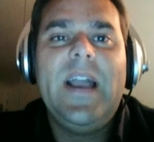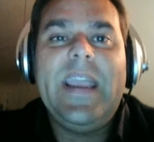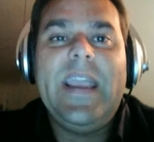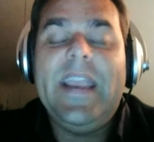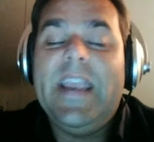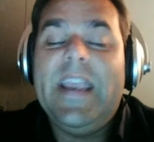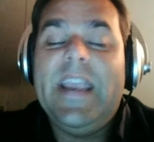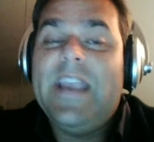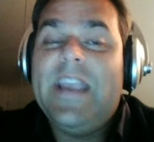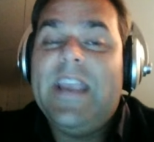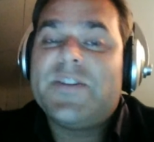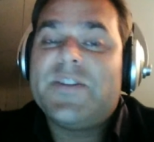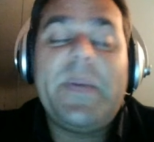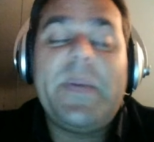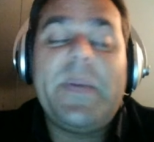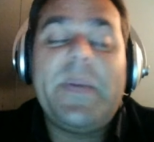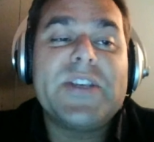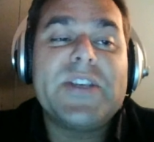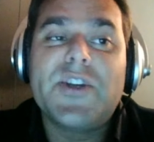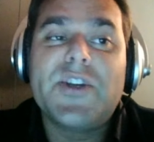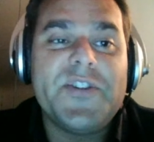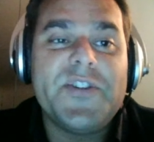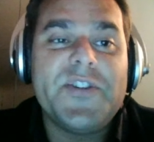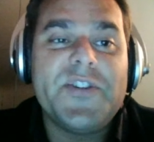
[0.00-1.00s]
it is a
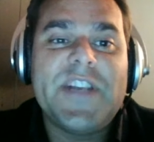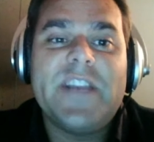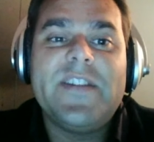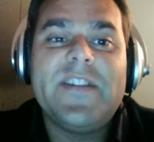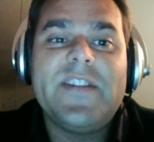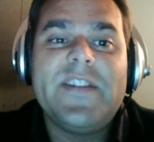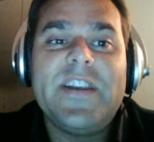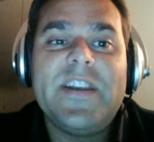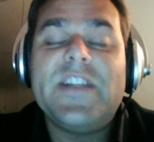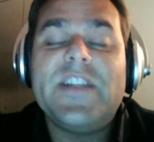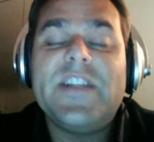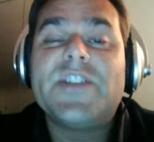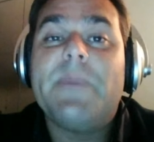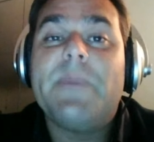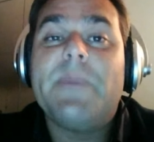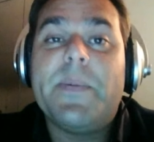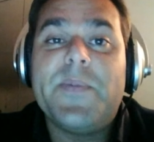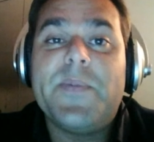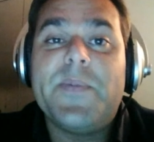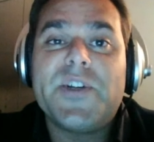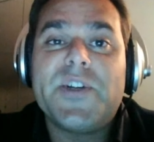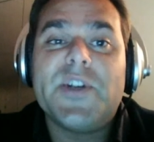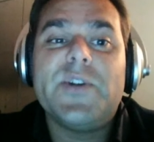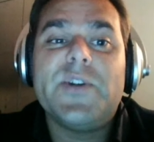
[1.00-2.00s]
piece of content that needs to be
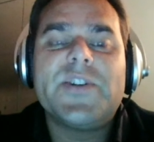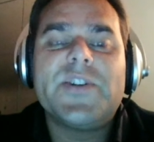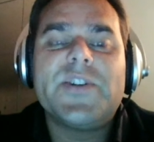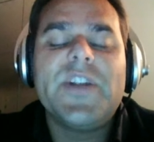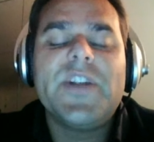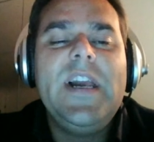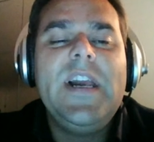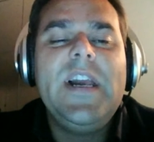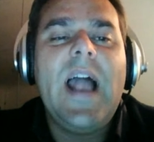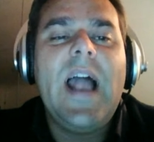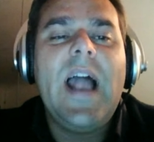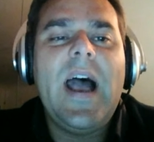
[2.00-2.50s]
produced.